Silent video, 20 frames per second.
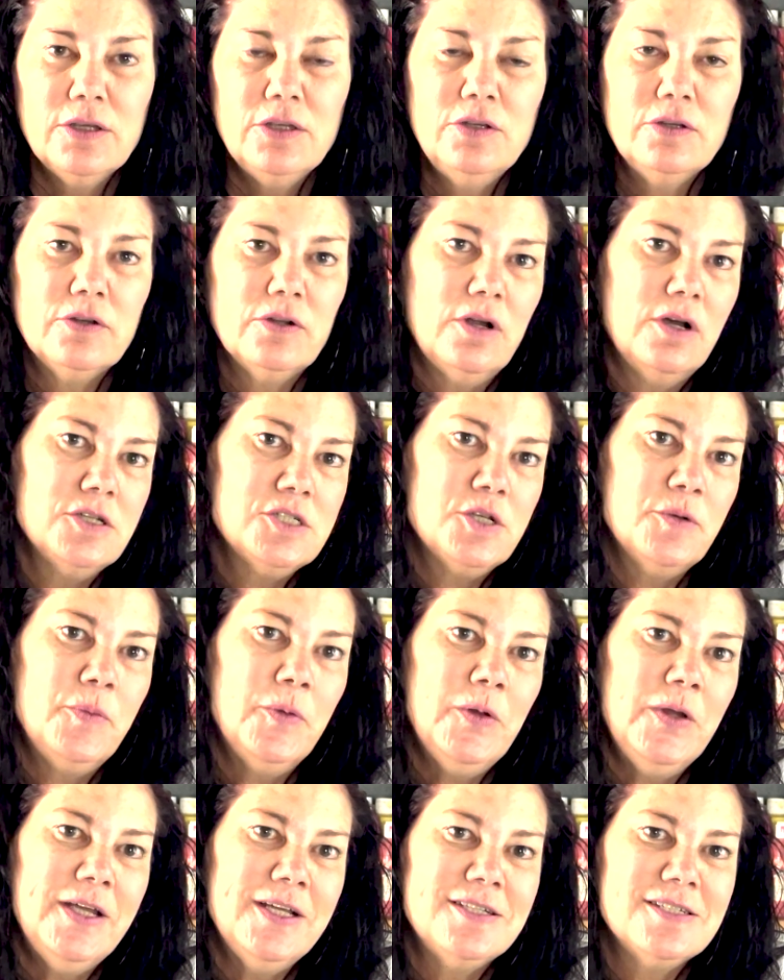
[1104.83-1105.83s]
You can also
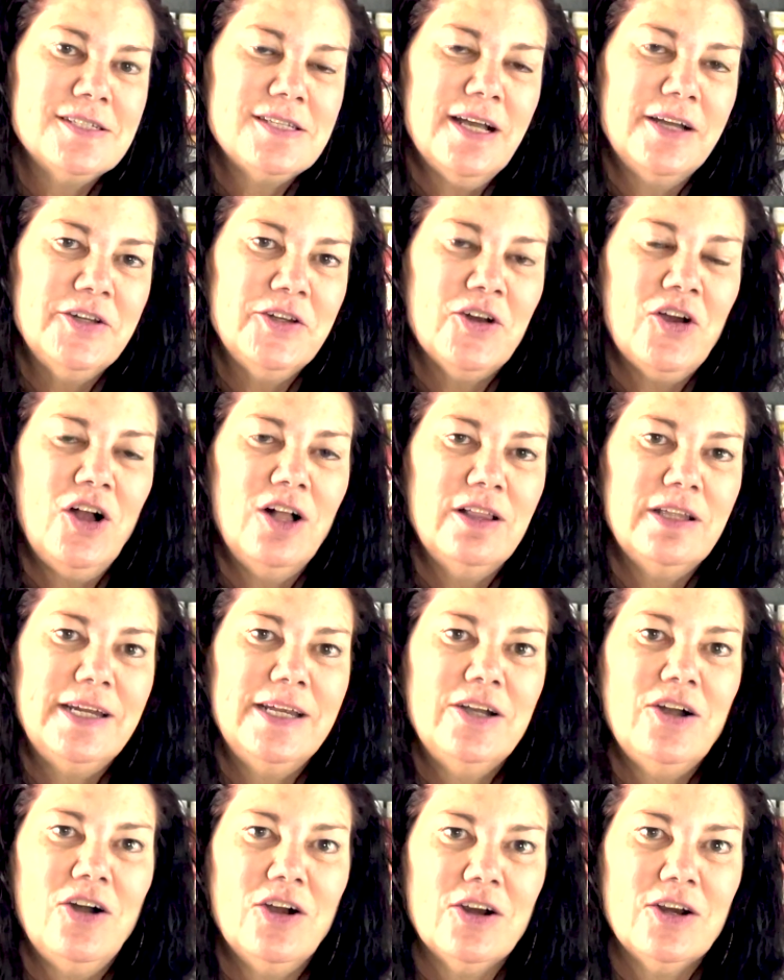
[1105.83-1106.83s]
put it inside your
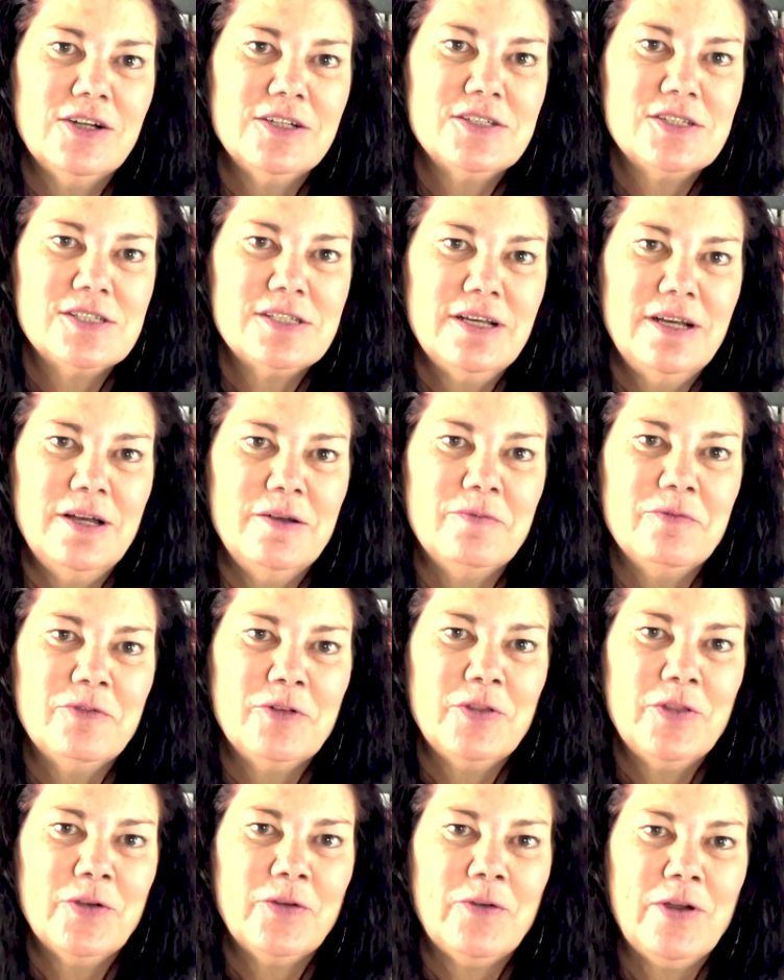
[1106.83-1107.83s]
holiday cards
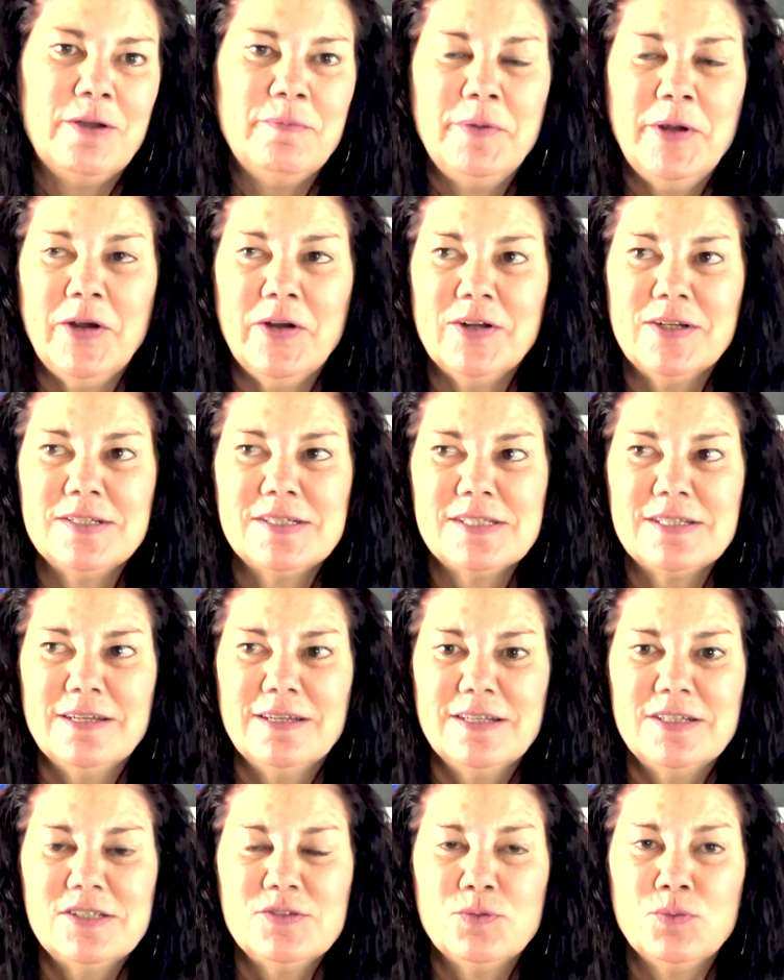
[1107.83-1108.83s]
for the grandparents.
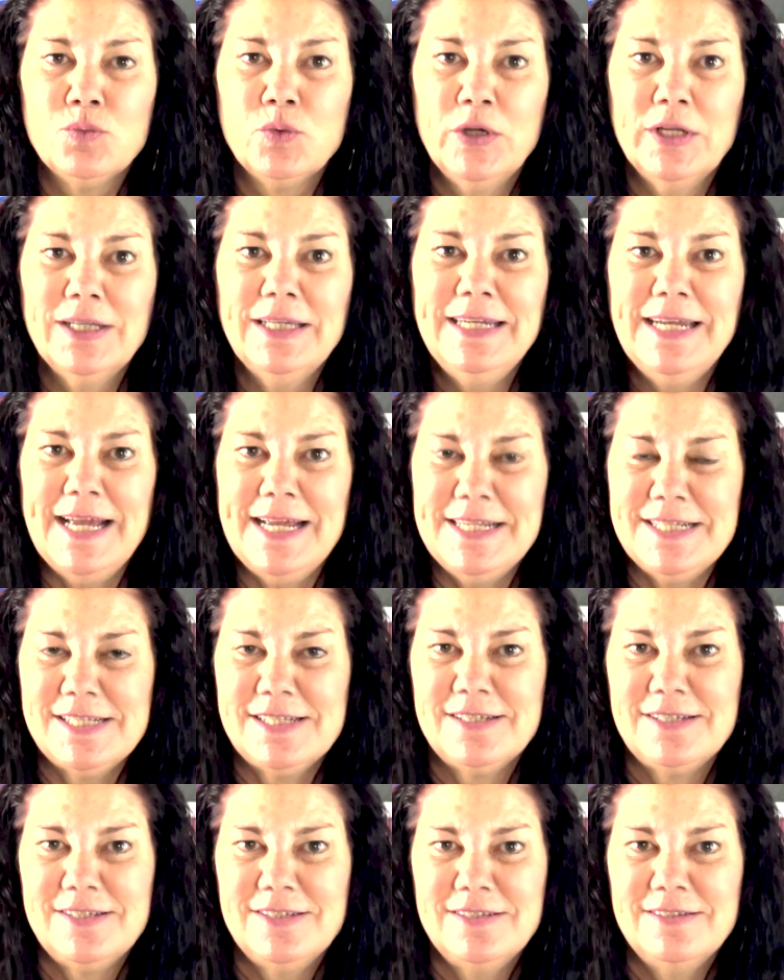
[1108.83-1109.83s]
It's really
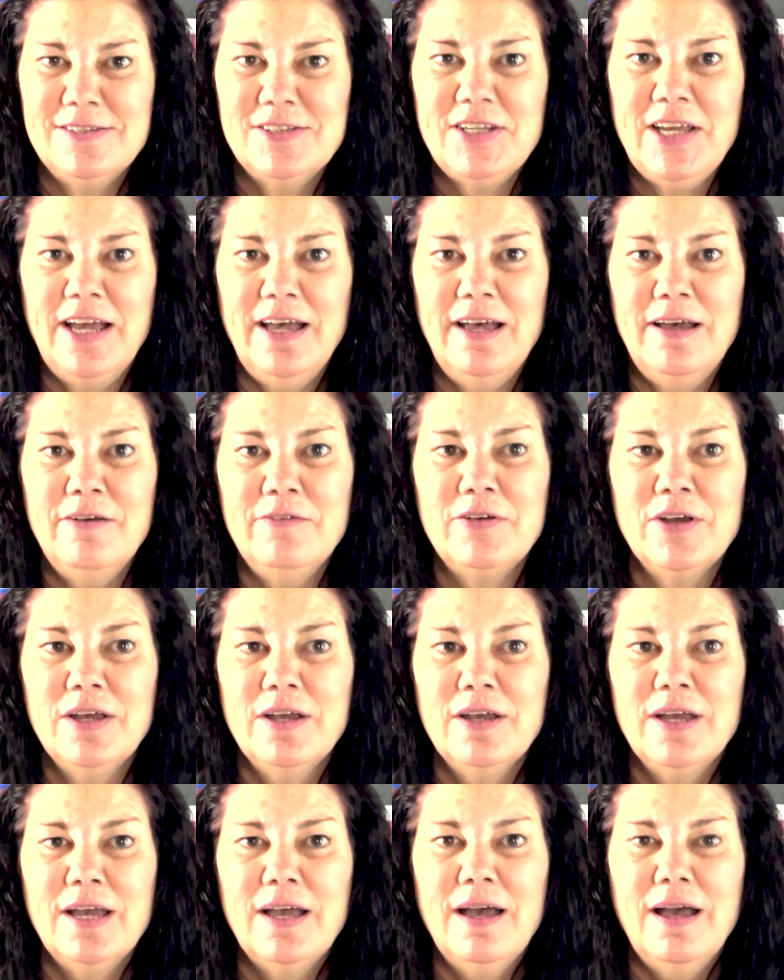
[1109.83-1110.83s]
nice to have
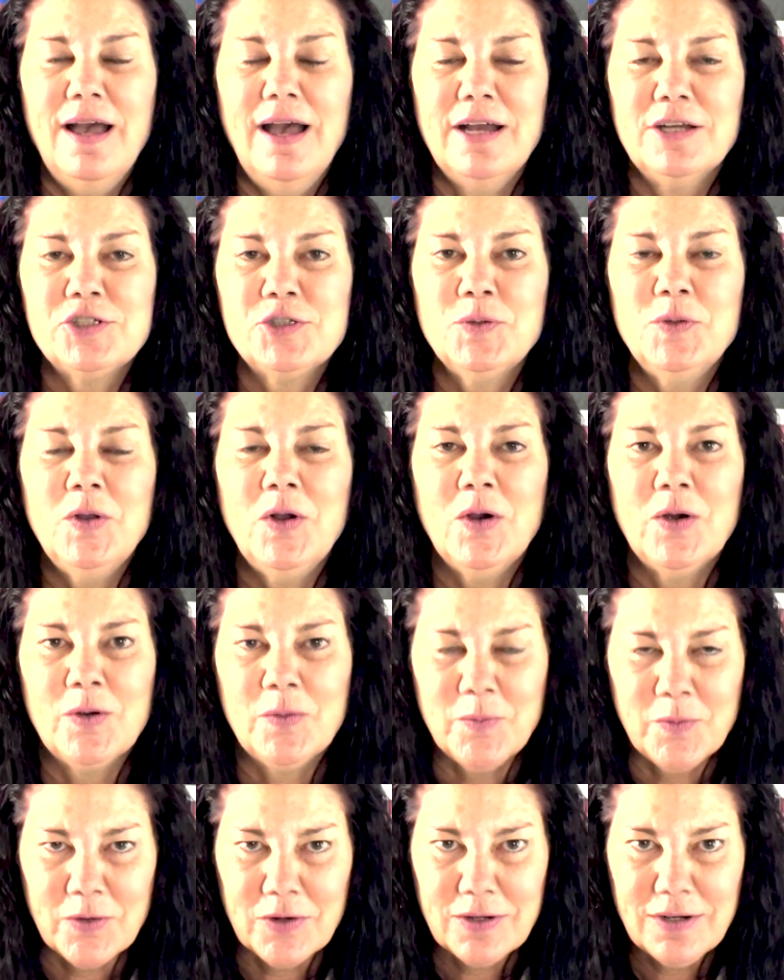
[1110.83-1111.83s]
actual
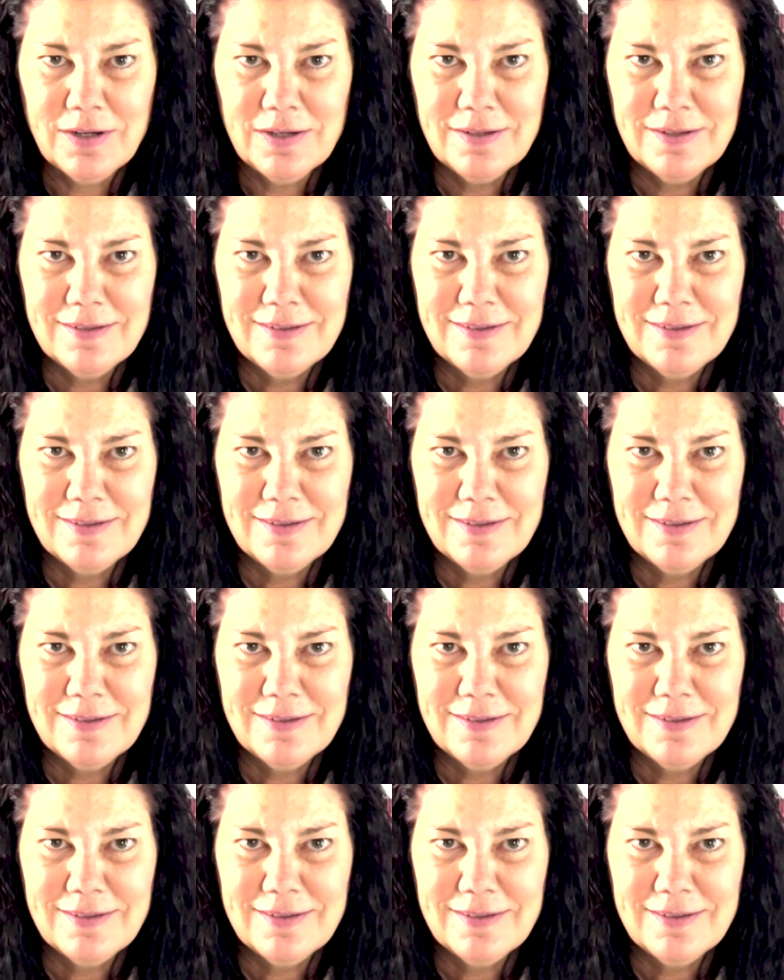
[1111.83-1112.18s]
artwork